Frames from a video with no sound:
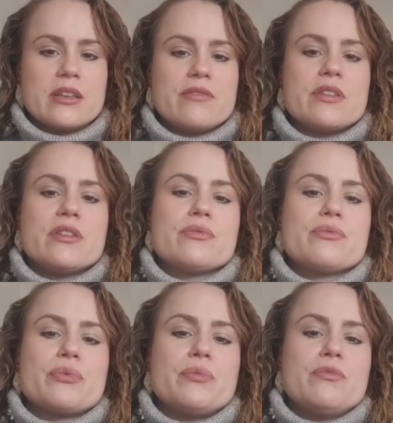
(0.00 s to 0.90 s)
giving
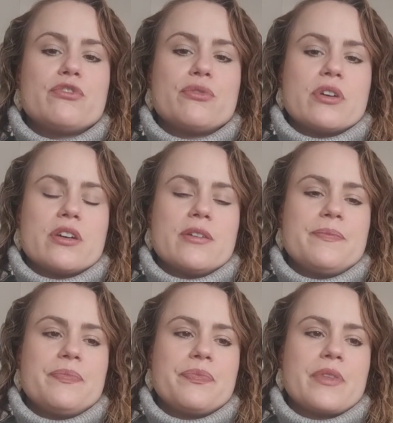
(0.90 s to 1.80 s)
room for
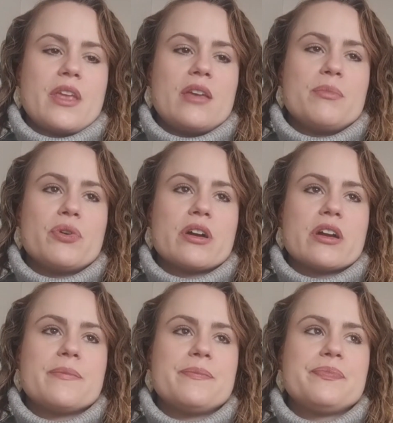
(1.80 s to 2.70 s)
a more